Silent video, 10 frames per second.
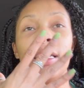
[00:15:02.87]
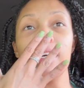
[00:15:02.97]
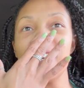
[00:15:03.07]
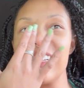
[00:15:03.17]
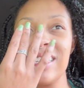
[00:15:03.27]

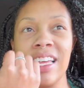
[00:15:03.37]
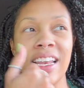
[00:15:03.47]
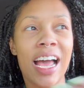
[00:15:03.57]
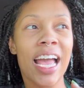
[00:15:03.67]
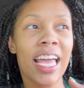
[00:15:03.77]
good
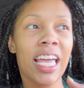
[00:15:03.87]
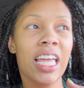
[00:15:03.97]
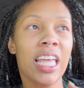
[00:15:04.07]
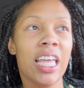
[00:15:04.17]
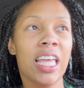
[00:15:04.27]
tonight
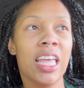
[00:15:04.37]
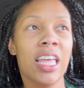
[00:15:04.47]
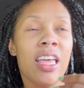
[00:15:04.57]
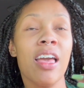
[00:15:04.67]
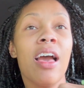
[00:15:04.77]

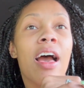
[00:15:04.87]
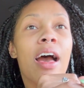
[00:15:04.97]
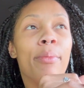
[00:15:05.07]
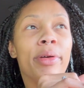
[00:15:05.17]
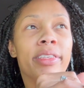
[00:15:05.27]

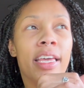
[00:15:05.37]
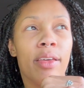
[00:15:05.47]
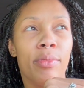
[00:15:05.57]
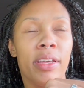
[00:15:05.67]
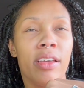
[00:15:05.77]
i'm gonna take
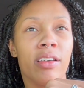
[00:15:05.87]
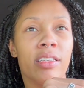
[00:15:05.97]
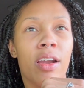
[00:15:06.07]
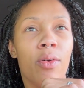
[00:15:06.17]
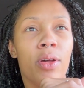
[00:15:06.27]
them down
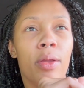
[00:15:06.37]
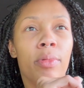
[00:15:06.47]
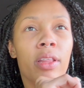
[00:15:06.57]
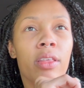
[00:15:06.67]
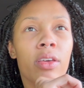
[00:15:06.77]
because i don't want them
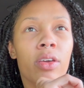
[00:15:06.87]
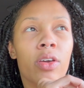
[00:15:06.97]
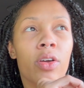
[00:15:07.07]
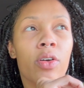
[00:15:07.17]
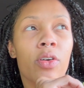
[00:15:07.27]
to look
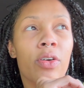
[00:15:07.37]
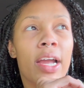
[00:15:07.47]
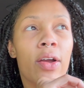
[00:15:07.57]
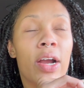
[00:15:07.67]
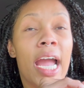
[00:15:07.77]

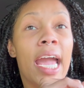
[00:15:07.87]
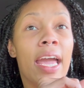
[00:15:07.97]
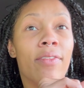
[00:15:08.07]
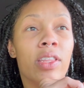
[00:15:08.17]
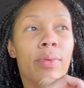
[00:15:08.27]
cray cray
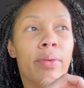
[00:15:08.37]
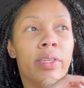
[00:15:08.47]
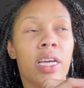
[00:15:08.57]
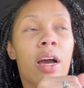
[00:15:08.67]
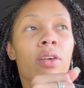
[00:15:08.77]
baby
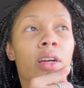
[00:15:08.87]
shower